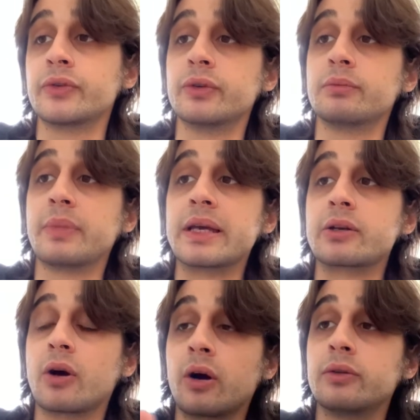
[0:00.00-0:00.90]
to make
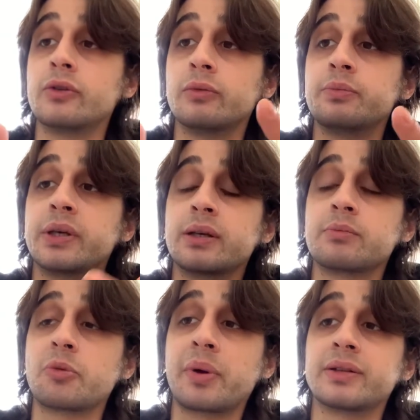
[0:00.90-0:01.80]
an art,
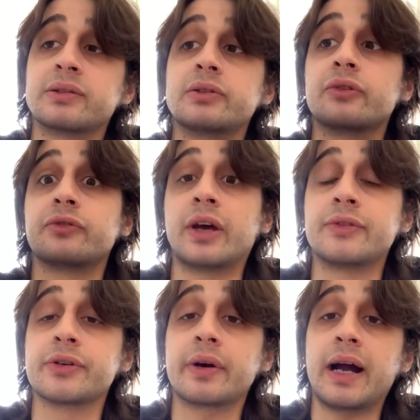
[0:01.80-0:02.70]
being prepared to
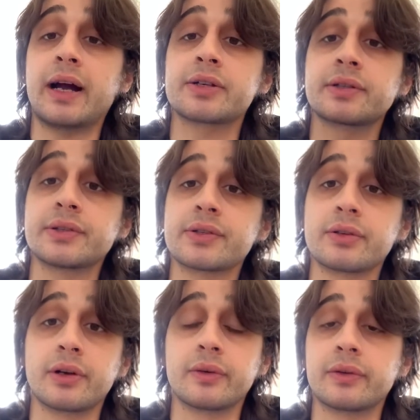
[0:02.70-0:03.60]
defend your actions.
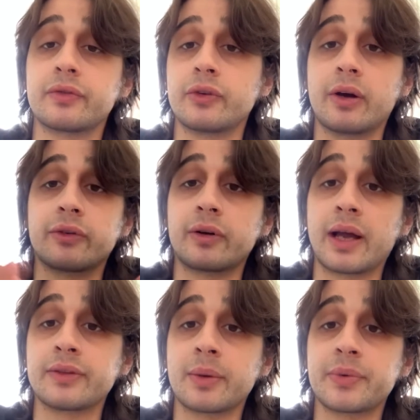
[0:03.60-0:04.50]
If you ever
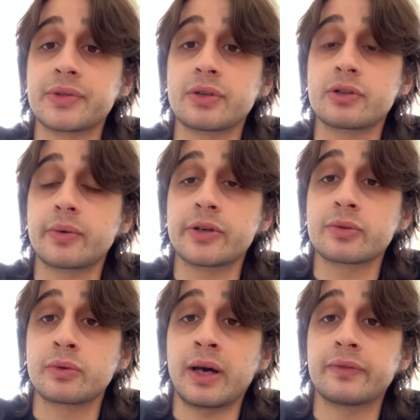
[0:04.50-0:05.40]
end up in a situation
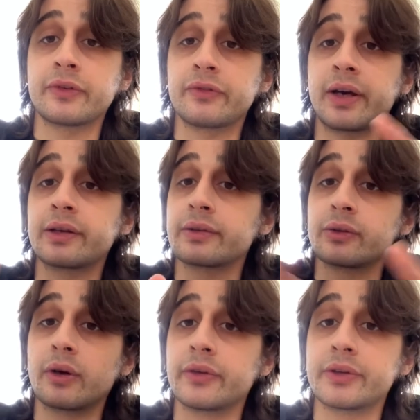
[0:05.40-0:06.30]
where you have to fight and
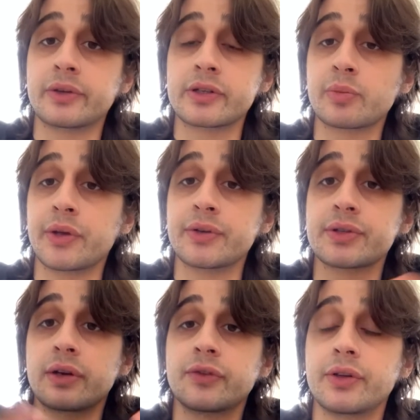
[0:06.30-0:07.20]
you need to explain
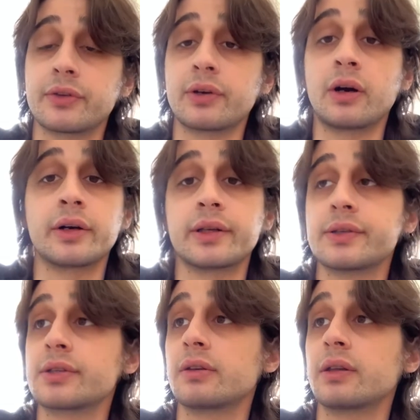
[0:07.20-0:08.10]
yourself to the
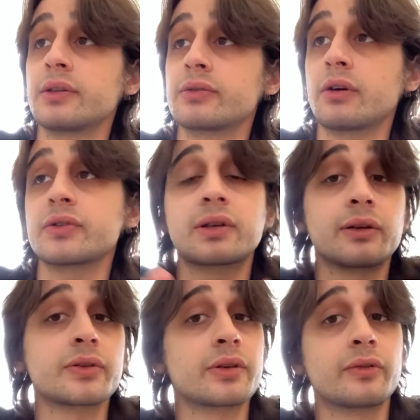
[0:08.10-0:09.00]
authorities, these are all
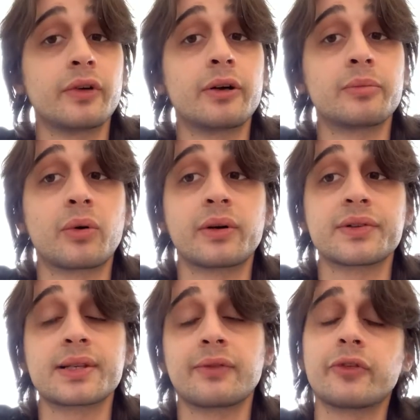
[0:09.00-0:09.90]
skills that are very important
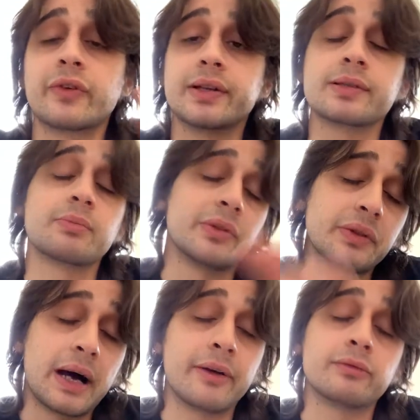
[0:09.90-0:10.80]
to self-defense,
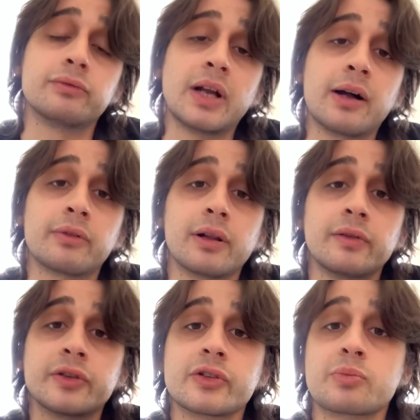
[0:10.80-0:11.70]
not
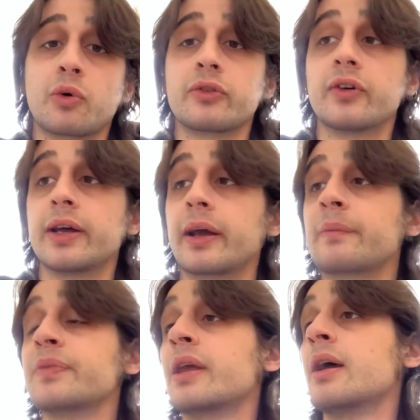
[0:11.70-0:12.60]
relevant to sport fighting.
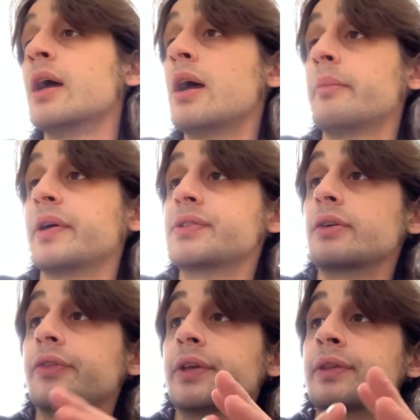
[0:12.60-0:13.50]
But I
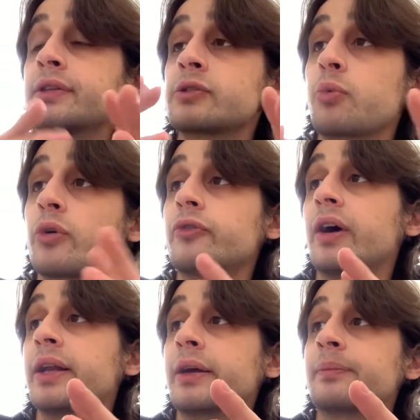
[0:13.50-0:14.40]
still think that sport
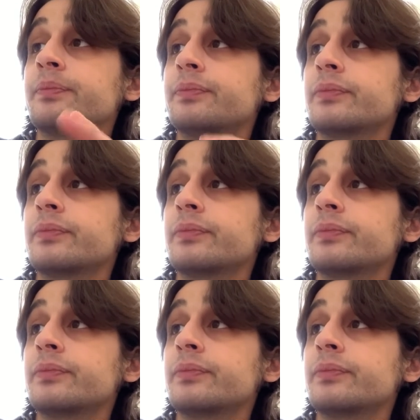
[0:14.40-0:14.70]
fighting,